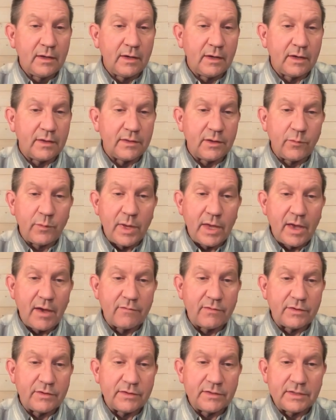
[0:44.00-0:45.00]
Then we
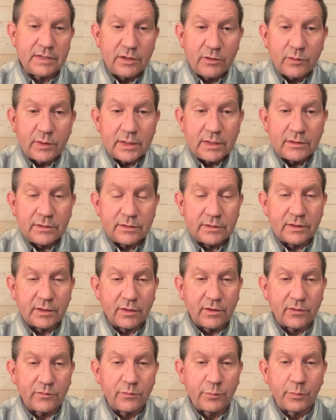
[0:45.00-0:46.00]
have a series
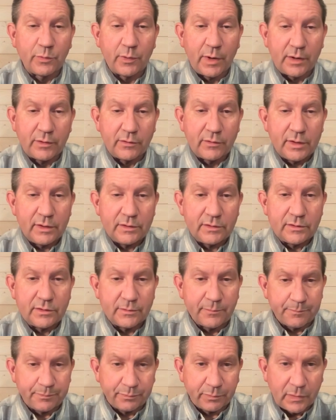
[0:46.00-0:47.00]
of preterites.